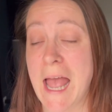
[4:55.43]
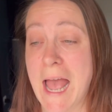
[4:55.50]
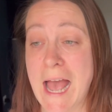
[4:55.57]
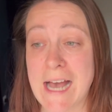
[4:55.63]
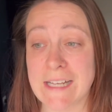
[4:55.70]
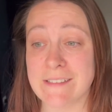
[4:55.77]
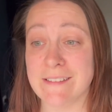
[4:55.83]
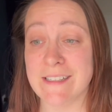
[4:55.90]

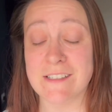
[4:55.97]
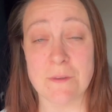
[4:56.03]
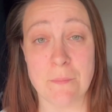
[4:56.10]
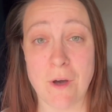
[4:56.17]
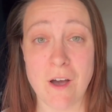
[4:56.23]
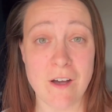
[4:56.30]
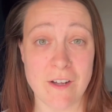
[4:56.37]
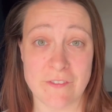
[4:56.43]
and it's a
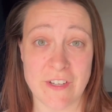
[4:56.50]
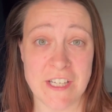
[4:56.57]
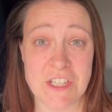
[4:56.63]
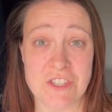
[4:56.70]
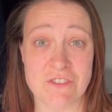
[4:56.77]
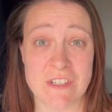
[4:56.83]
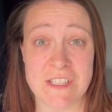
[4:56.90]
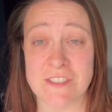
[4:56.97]
part of
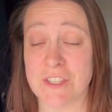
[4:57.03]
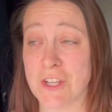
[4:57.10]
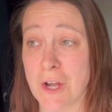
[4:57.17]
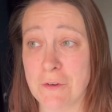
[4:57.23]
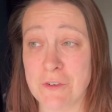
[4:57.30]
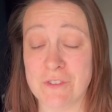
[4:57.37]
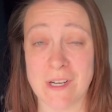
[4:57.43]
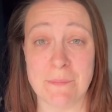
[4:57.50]
history so go
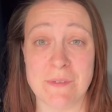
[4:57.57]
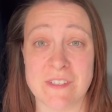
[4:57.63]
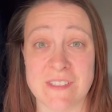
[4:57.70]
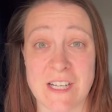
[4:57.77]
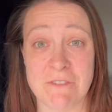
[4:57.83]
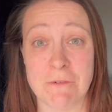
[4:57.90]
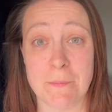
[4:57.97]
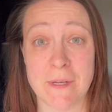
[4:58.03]
and grab
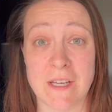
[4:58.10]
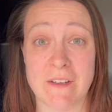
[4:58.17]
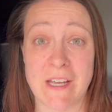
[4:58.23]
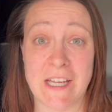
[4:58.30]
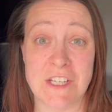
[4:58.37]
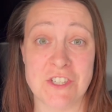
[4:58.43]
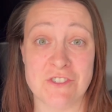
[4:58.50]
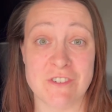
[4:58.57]
yourself a bit of
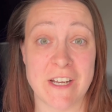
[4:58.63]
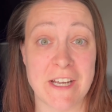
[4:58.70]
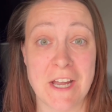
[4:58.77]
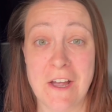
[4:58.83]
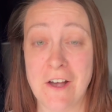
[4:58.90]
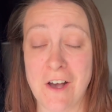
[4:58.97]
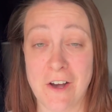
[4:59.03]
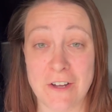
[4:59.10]
history
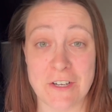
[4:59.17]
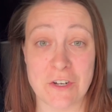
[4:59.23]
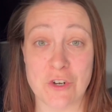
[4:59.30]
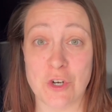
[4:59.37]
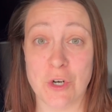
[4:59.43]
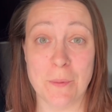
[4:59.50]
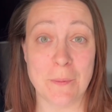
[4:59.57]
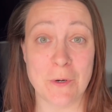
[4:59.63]
on a
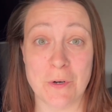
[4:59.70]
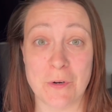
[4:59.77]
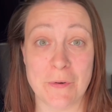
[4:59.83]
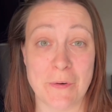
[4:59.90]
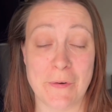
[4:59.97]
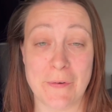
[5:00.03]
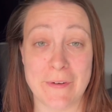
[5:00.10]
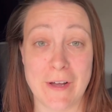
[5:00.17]
cup
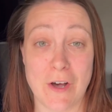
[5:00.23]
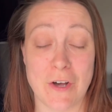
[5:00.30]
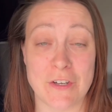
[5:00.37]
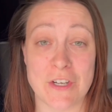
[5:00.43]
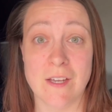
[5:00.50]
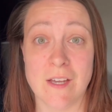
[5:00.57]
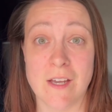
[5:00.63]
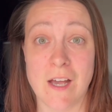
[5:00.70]
or, or on
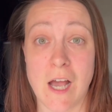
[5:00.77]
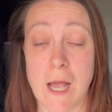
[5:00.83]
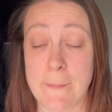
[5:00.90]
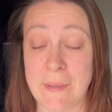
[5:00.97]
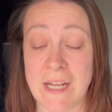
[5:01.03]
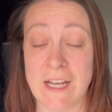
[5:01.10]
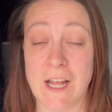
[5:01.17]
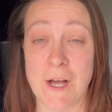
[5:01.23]
a, a
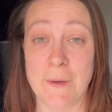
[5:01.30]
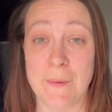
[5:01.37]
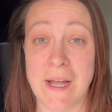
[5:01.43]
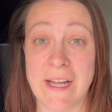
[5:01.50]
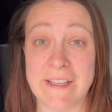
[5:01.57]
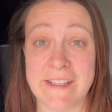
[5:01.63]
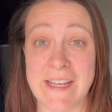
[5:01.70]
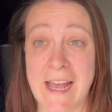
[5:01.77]
pillow
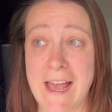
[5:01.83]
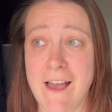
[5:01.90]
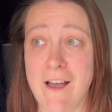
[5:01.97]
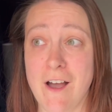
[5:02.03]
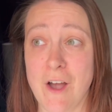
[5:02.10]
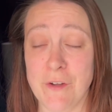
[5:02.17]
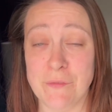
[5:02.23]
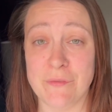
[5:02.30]
and yeah
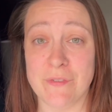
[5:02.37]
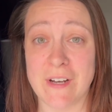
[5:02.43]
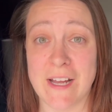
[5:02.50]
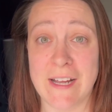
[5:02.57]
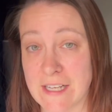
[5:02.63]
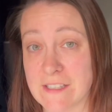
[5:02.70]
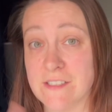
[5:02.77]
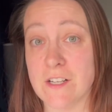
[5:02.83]
hopefully
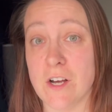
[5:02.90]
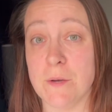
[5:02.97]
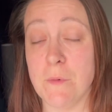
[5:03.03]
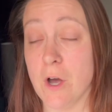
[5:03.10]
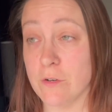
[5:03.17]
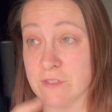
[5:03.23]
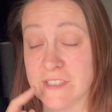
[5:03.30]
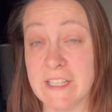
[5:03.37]
next time
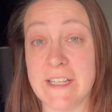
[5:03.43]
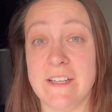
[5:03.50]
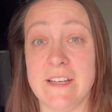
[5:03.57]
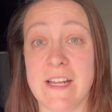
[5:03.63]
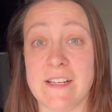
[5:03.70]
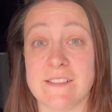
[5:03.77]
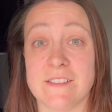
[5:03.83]
i'll see you next